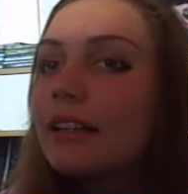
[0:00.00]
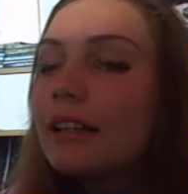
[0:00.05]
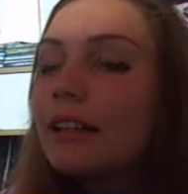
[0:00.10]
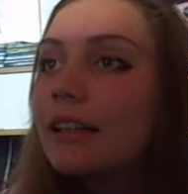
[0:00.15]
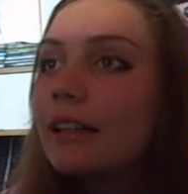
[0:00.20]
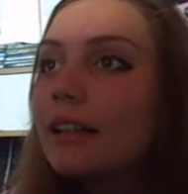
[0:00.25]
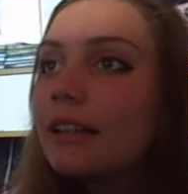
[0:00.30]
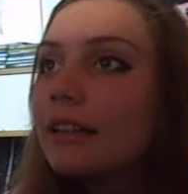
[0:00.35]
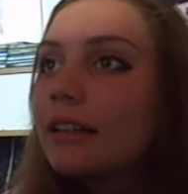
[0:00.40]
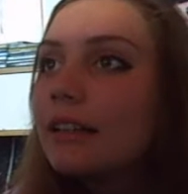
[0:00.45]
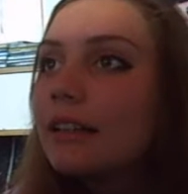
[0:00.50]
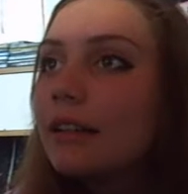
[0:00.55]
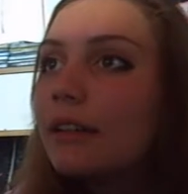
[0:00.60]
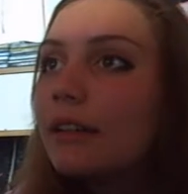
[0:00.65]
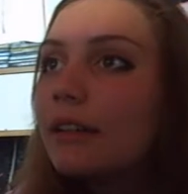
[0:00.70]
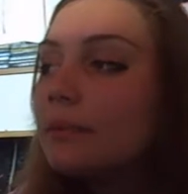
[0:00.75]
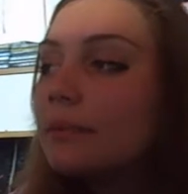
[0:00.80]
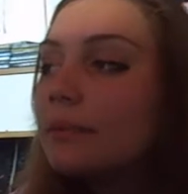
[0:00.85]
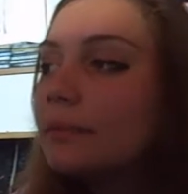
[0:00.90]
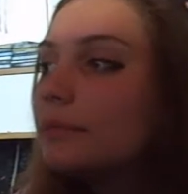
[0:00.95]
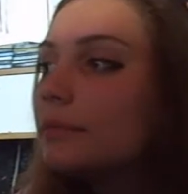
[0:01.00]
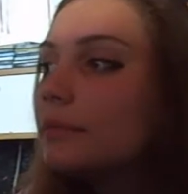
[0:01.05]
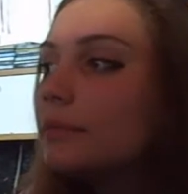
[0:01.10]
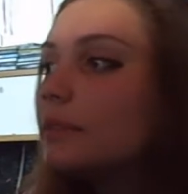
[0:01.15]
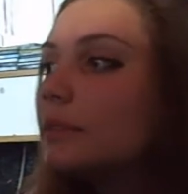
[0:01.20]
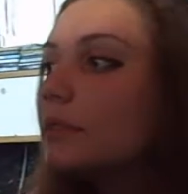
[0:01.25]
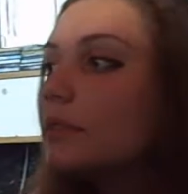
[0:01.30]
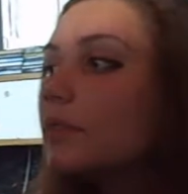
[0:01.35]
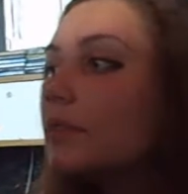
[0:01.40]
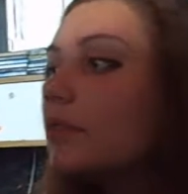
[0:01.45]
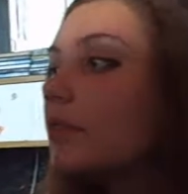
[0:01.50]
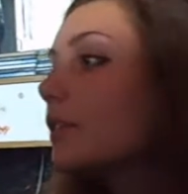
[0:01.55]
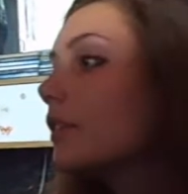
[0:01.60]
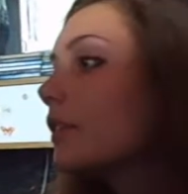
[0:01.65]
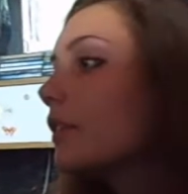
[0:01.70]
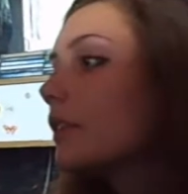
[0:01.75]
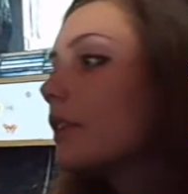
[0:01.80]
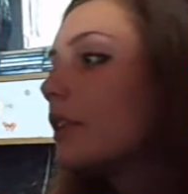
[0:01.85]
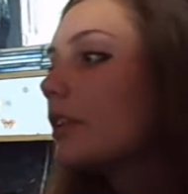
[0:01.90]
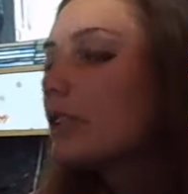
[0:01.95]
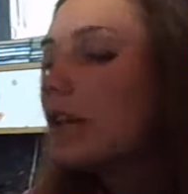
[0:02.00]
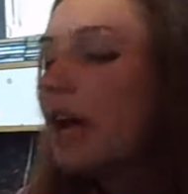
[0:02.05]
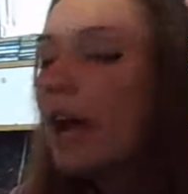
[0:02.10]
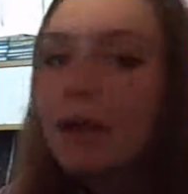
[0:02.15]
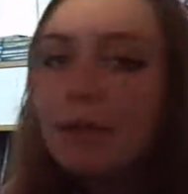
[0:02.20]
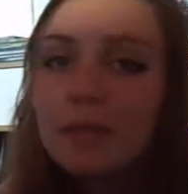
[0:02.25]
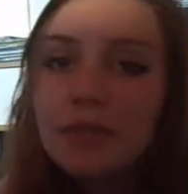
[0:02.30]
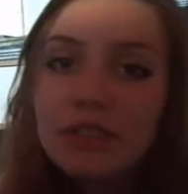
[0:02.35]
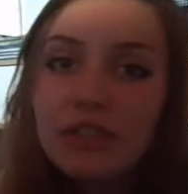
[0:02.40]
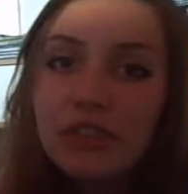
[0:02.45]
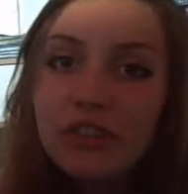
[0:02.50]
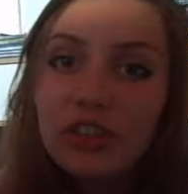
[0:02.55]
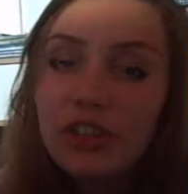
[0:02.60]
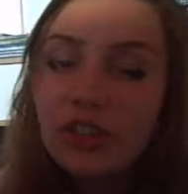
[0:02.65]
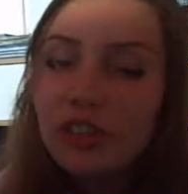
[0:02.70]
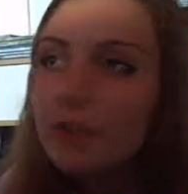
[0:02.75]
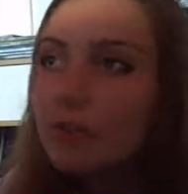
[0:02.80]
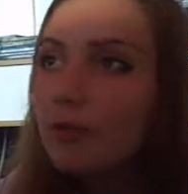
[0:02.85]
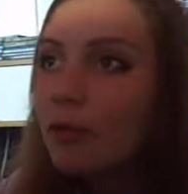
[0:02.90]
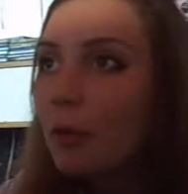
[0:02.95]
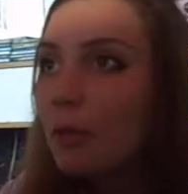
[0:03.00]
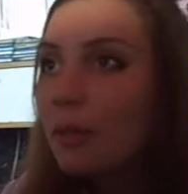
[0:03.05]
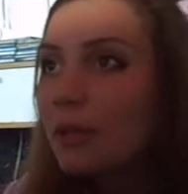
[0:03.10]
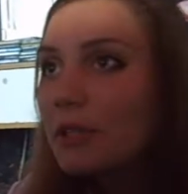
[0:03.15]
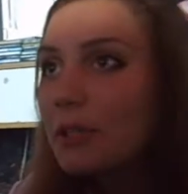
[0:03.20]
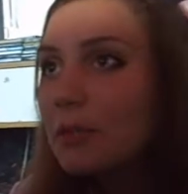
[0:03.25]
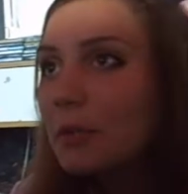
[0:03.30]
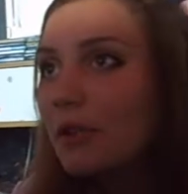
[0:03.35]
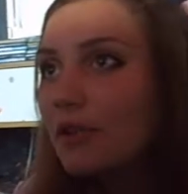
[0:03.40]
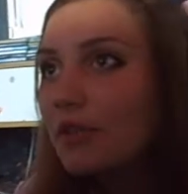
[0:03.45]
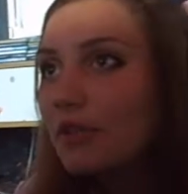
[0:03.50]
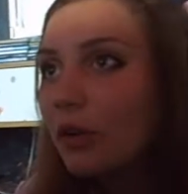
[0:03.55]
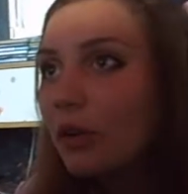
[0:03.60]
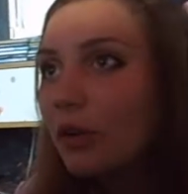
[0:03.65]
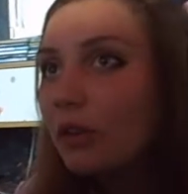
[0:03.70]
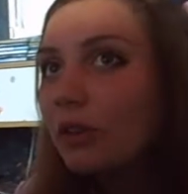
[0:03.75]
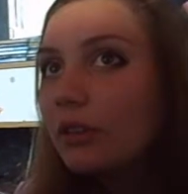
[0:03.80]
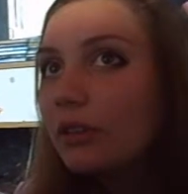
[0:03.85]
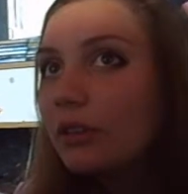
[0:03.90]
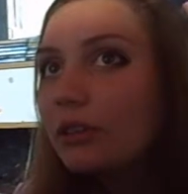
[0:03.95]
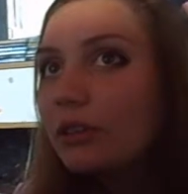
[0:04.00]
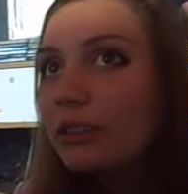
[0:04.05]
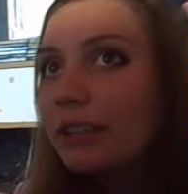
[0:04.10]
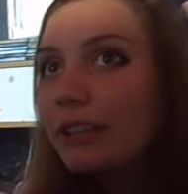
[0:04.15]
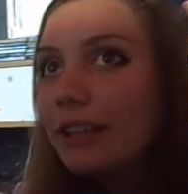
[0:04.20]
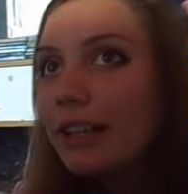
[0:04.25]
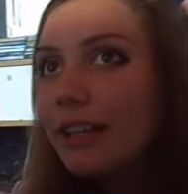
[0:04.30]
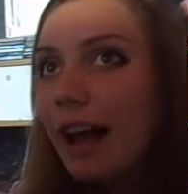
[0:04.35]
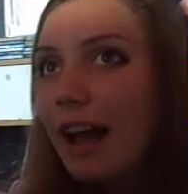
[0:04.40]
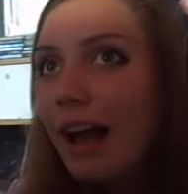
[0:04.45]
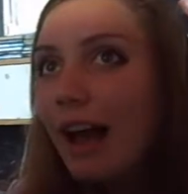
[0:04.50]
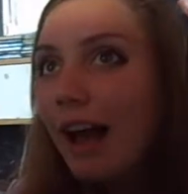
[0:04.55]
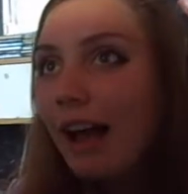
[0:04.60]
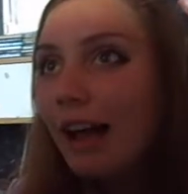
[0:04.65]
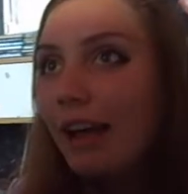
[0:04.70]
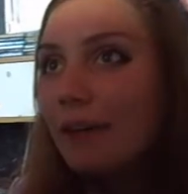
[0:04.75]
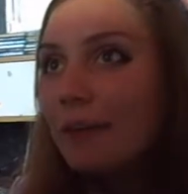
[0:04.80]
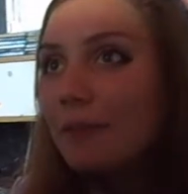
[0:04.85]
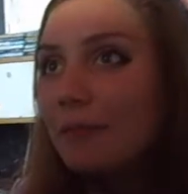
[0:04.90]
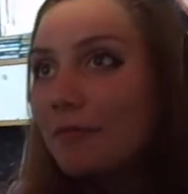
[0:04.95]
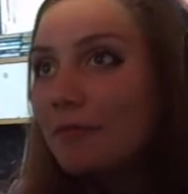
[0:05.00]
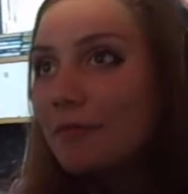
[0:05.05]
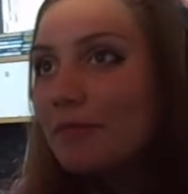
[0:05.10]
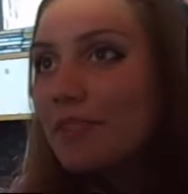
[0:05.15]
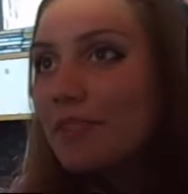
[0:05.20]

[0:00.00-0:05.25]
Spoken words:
Yeah, the time is exactly 4 minutes past 4. I am